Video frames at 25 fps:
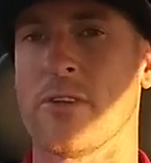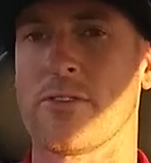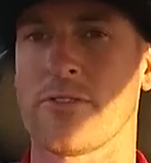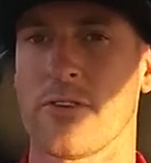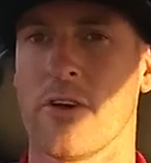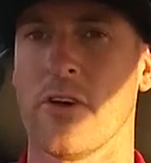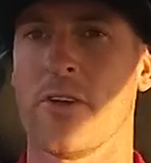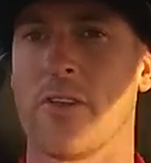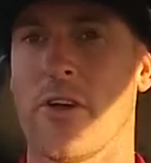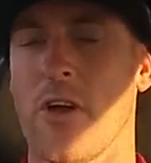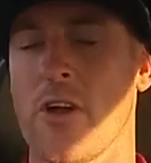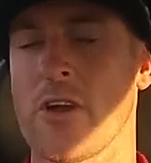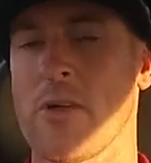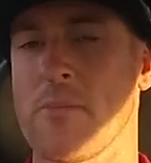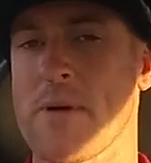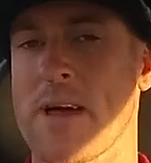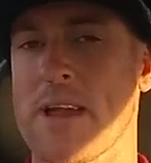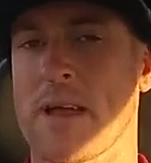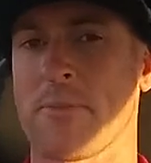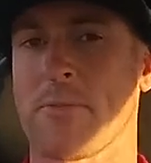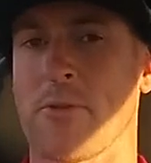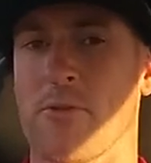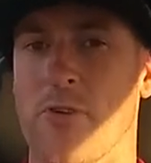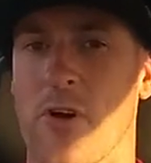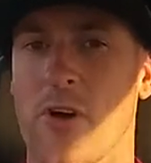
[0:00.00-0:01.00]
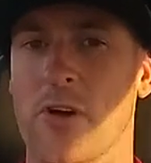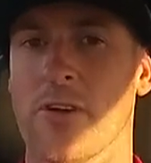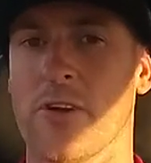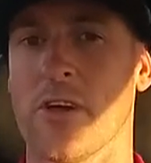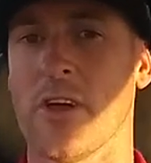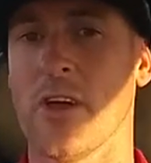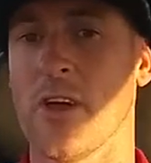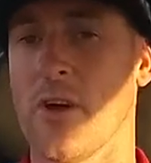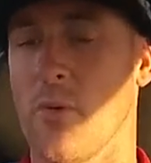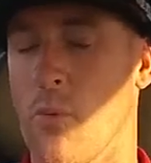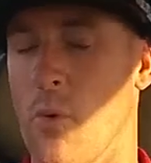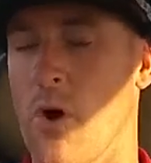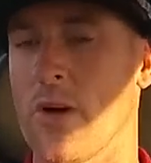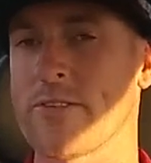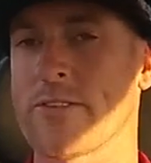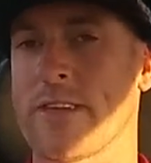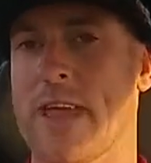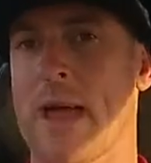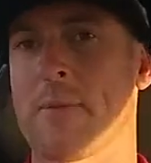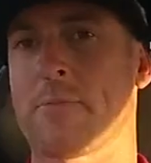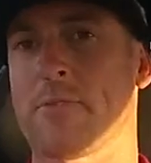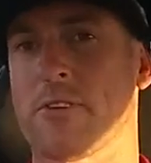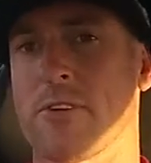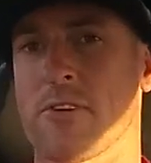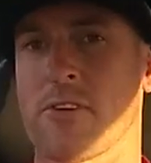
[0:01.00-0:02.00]
So the only man up the road was
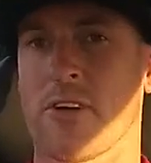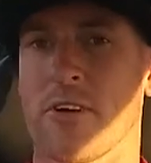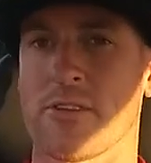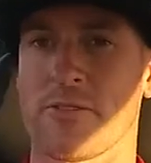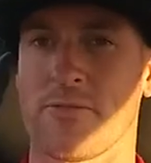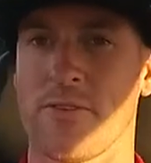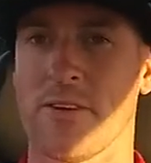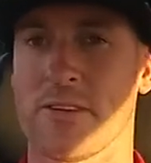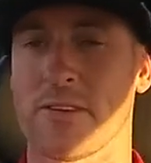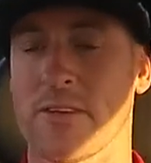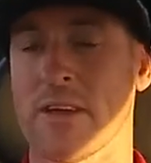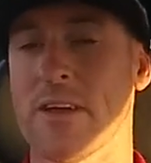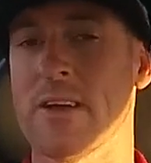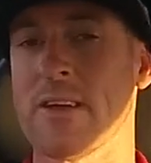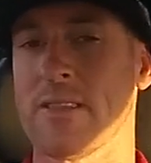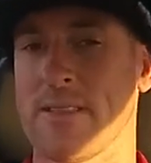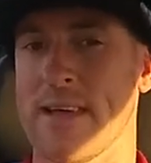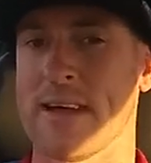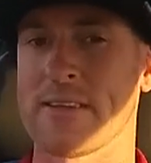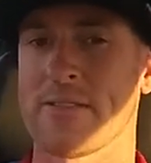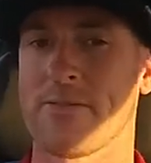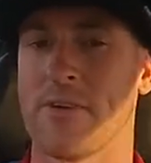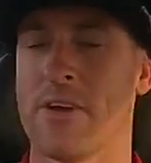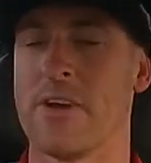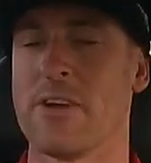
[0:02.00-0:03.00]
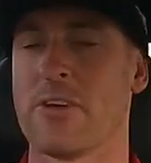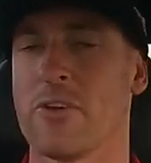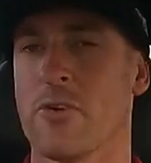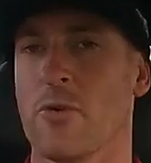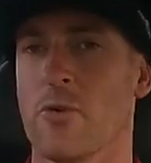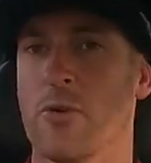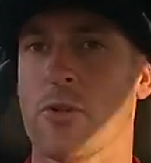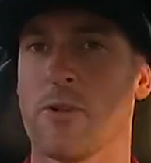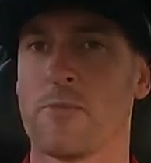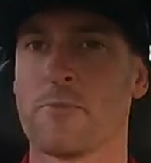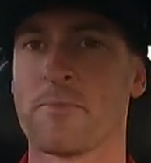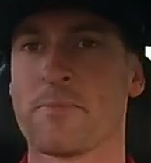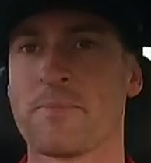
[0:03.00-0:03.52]
Captain CrossFit. That's very cool.